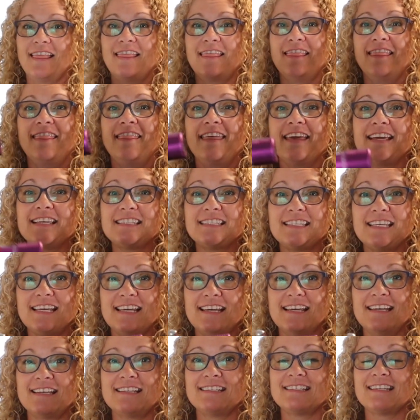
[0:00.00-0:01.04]
This
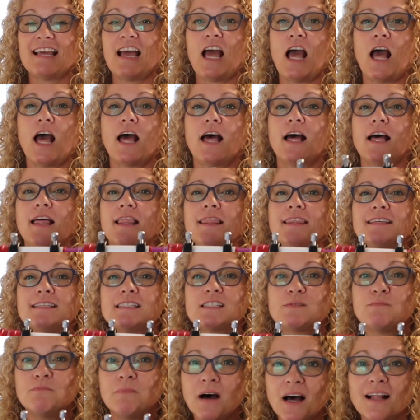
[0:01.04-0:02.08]
is the
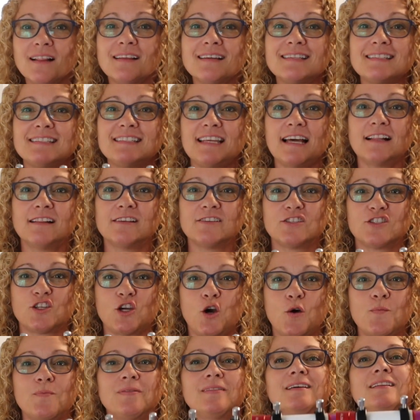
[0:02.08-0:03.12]
smallest
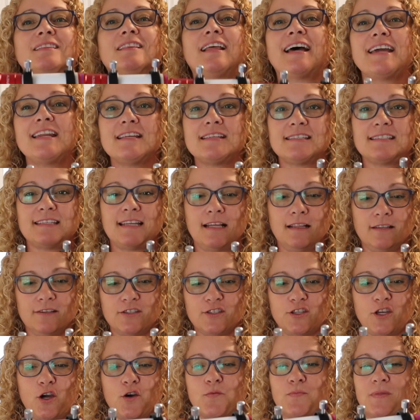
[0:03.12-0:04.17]
telescope, the lightest
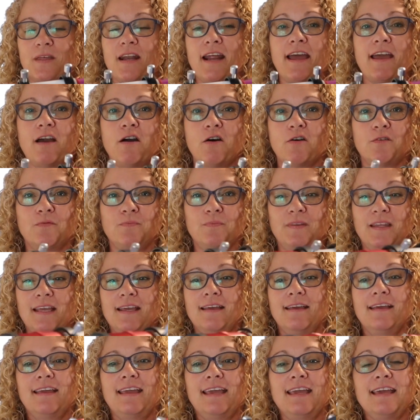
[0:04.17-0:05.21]
telescope that I own.
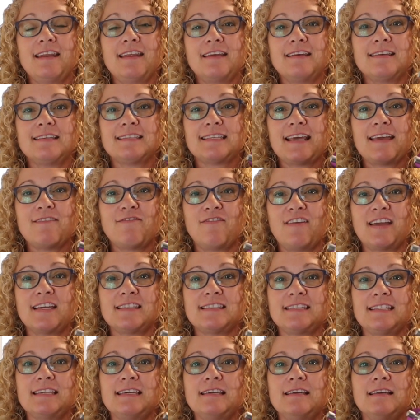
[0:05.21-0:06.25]
It is a
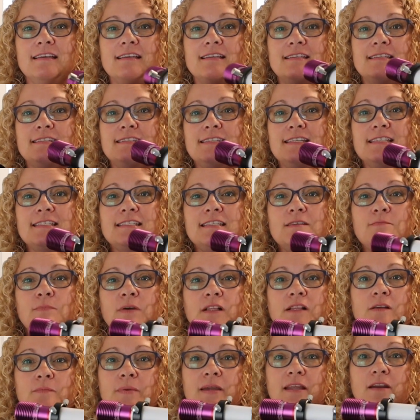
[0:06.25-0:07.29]
fancy 60
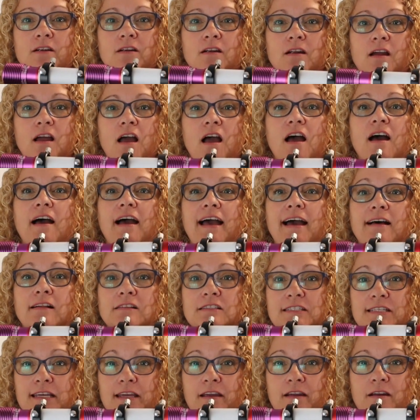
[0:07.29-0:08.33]
millimeter
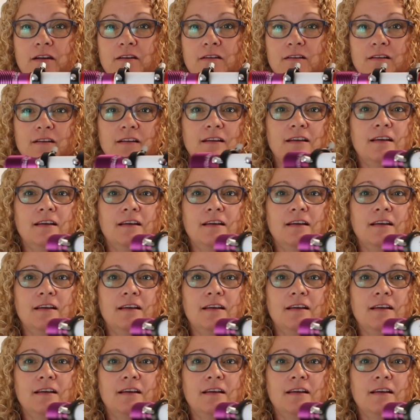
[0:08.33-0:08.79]
Altair